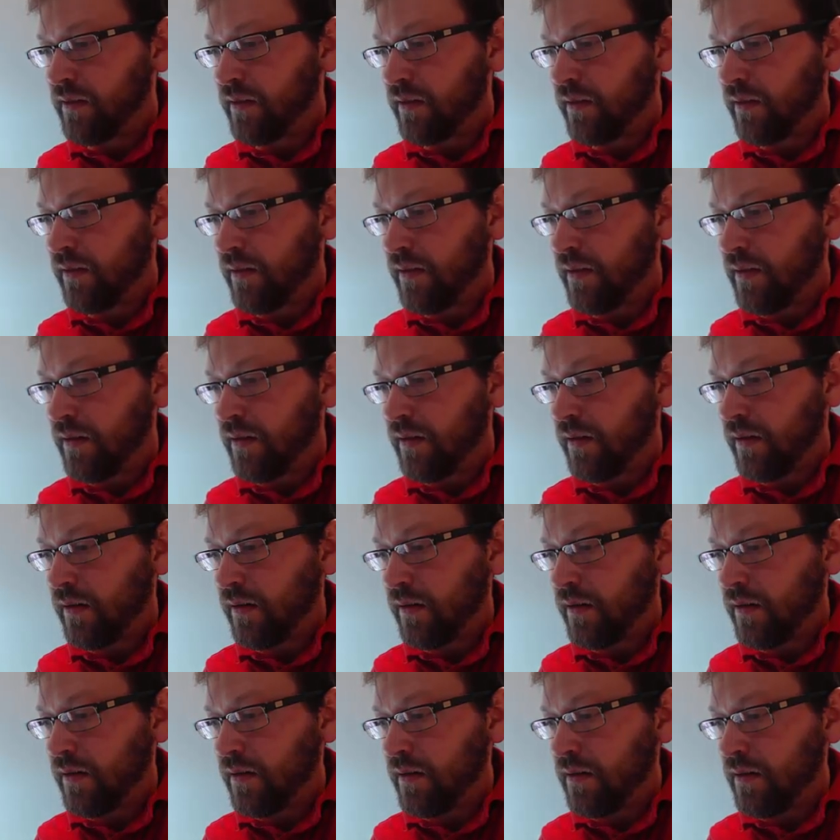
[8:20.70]

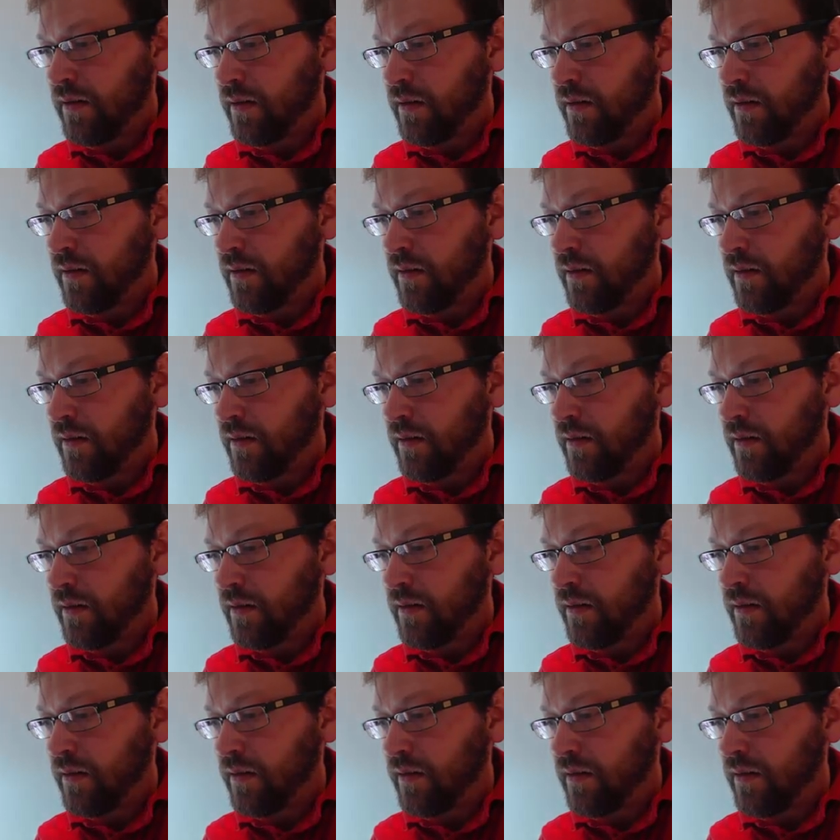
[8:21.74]

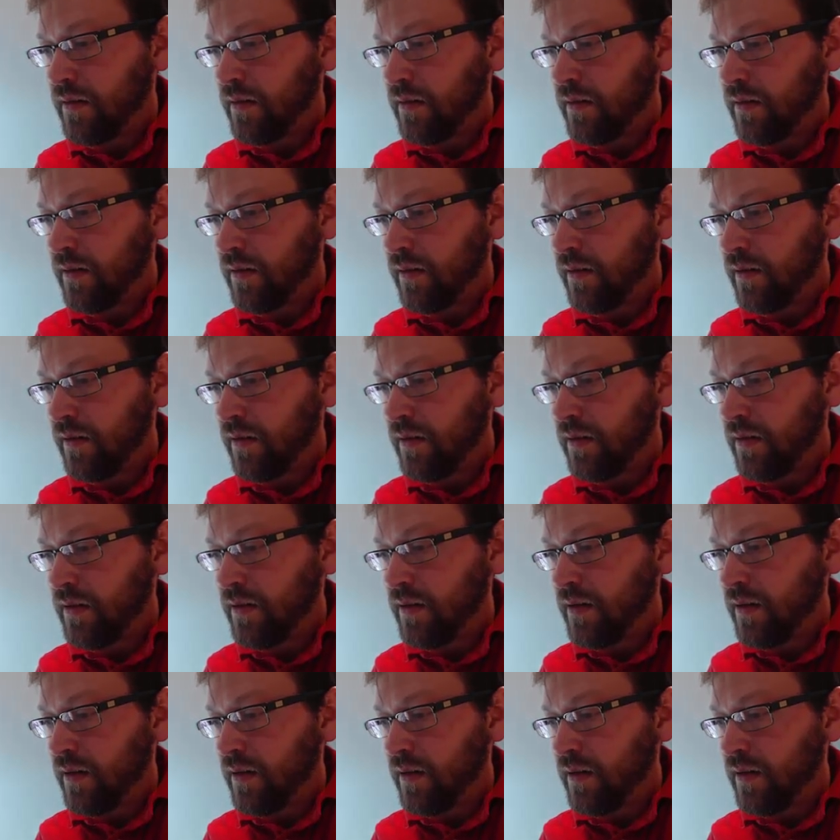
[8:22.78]
Nobody speaks.